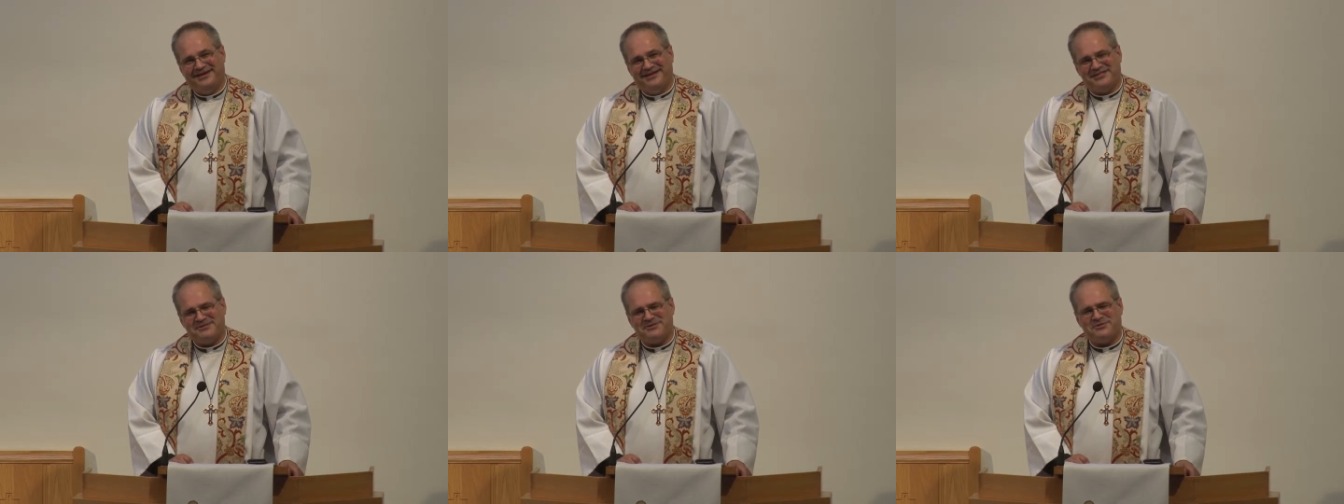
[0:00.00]

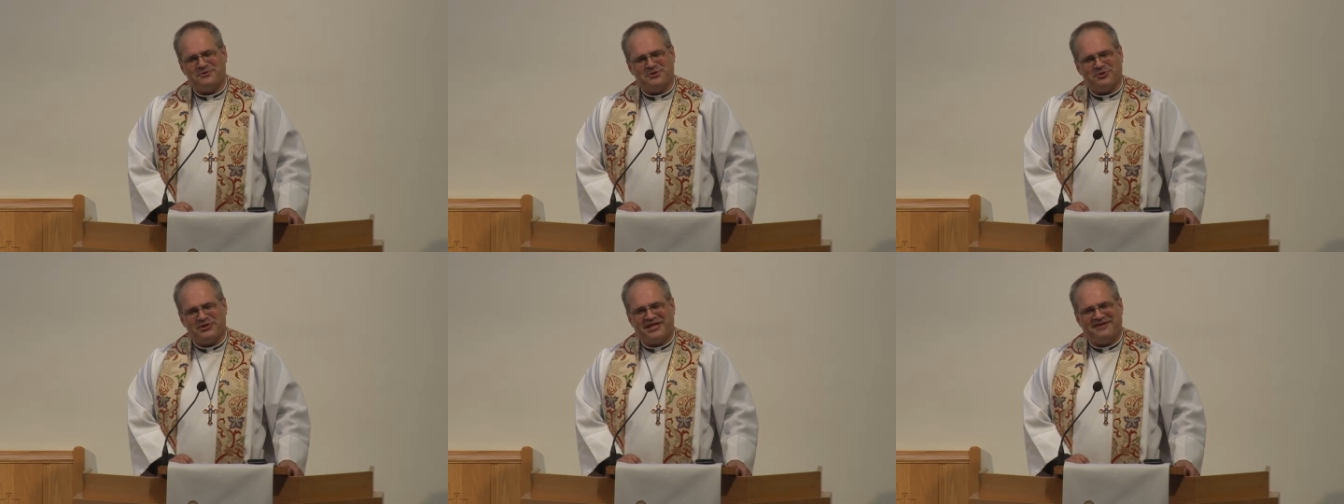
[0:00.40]
especially when
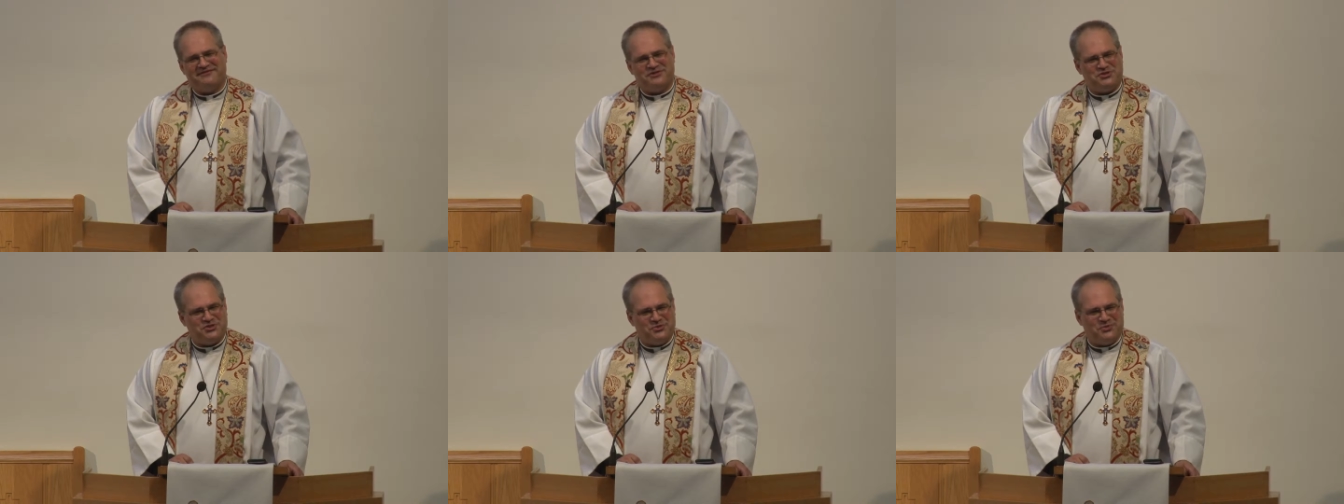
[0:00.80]
you're only given
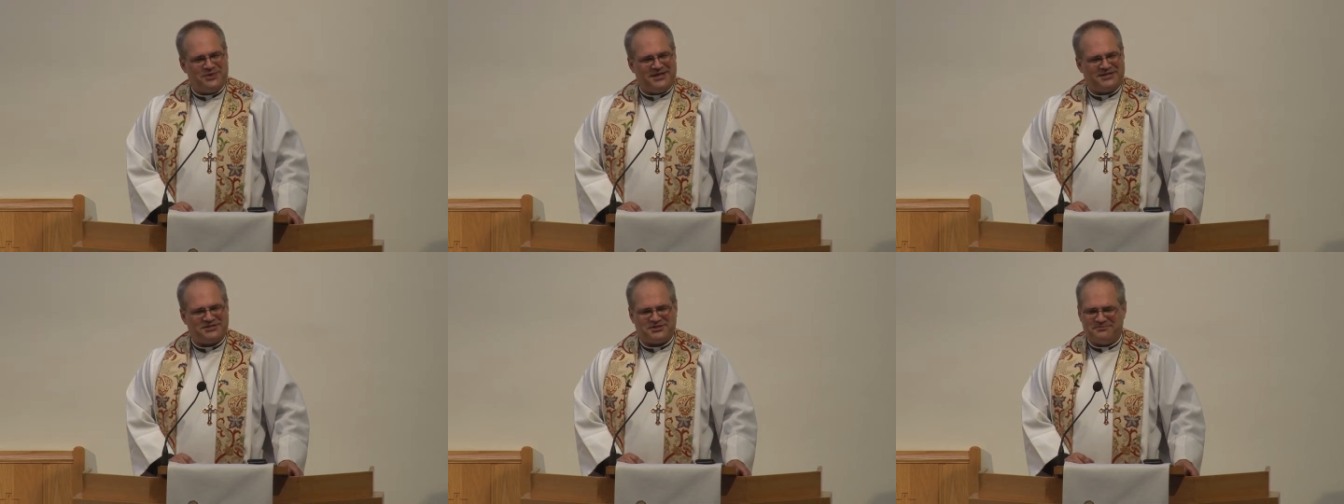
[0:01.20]
two
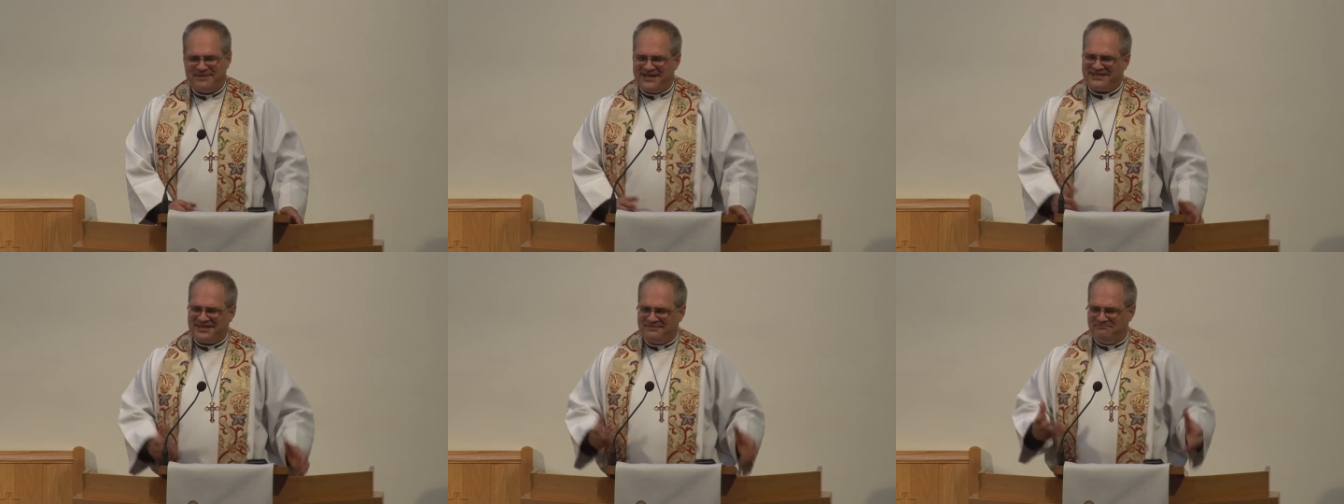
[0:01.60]
weeks to
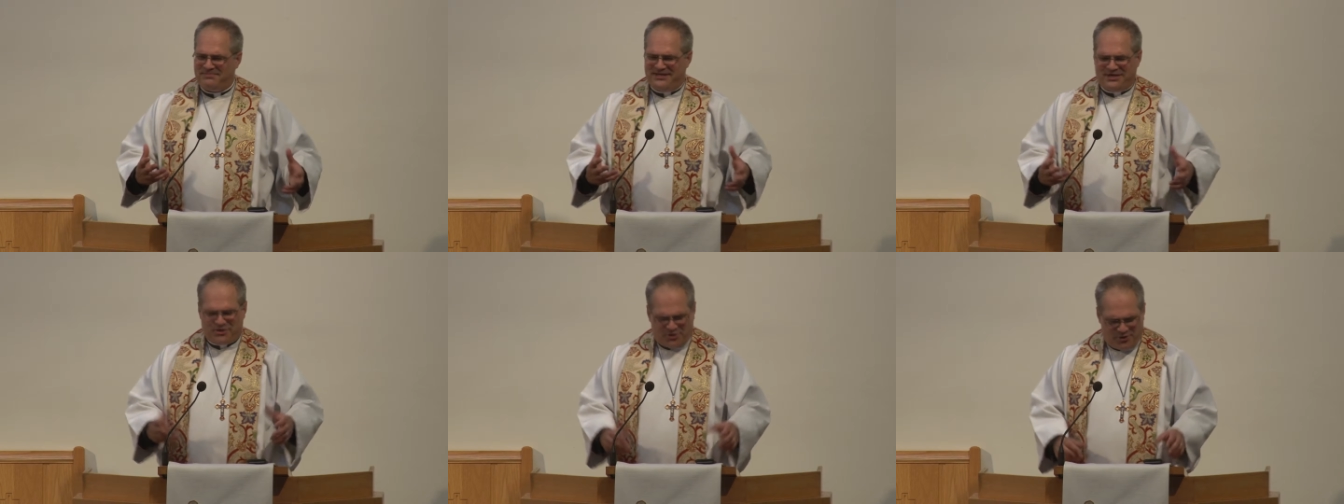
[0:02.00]
make them
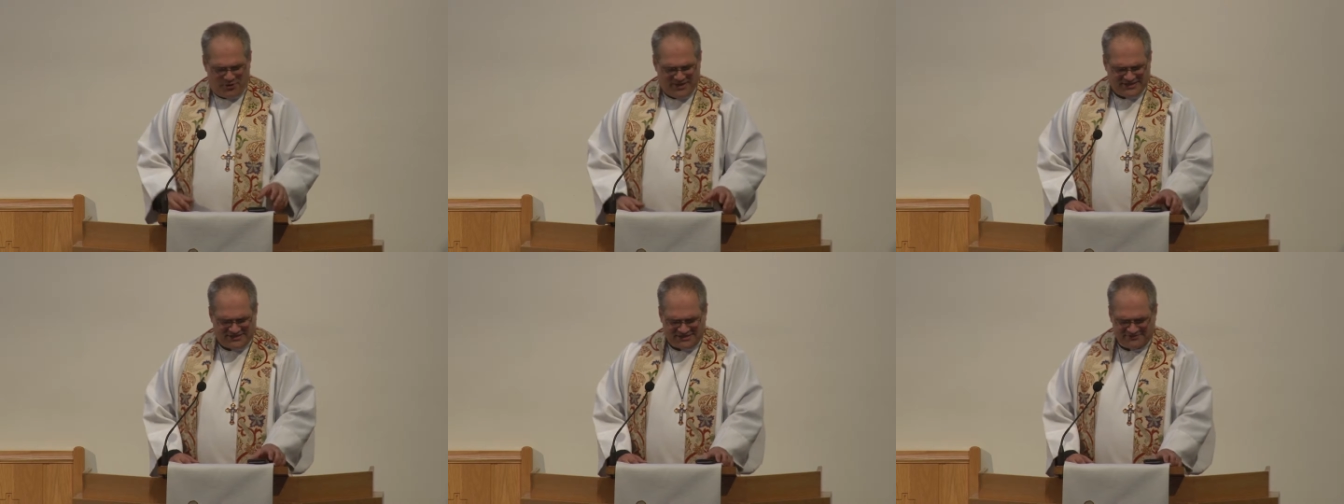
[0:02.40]
be a
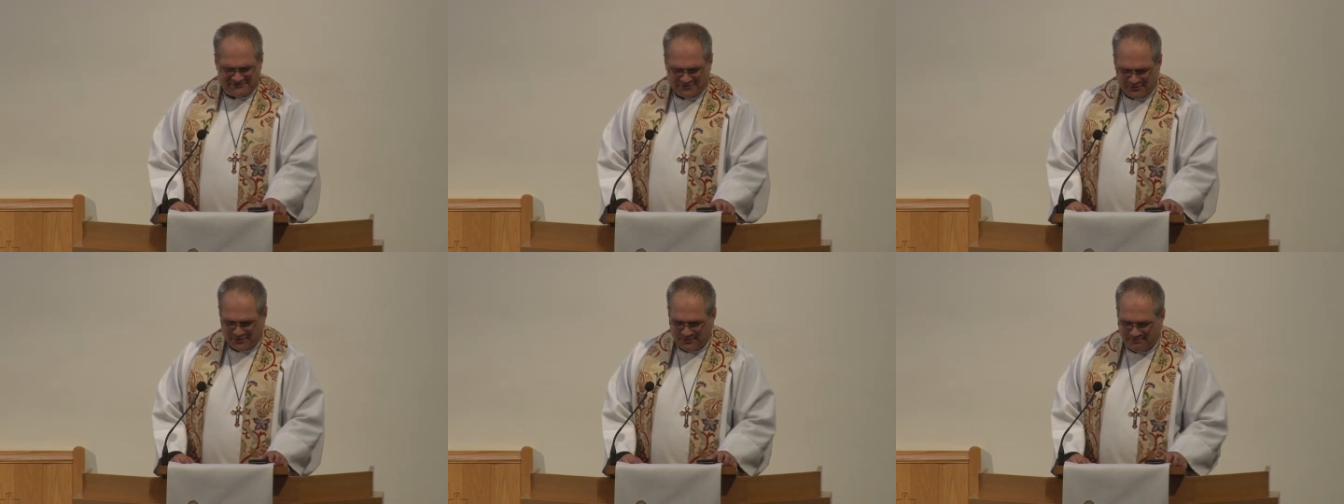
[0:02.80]
cohesive
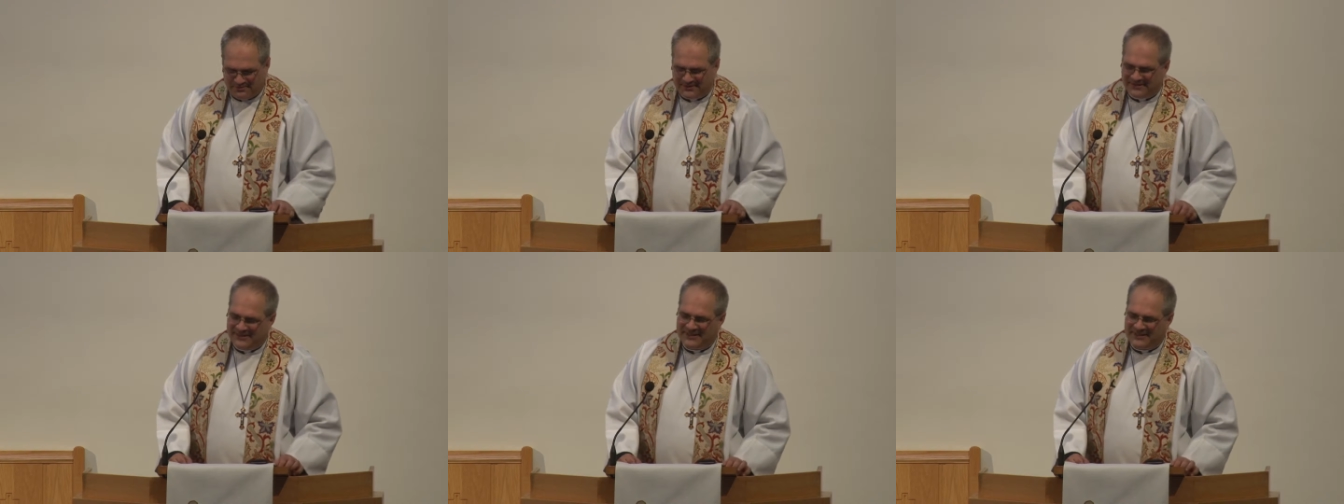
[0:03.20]
group.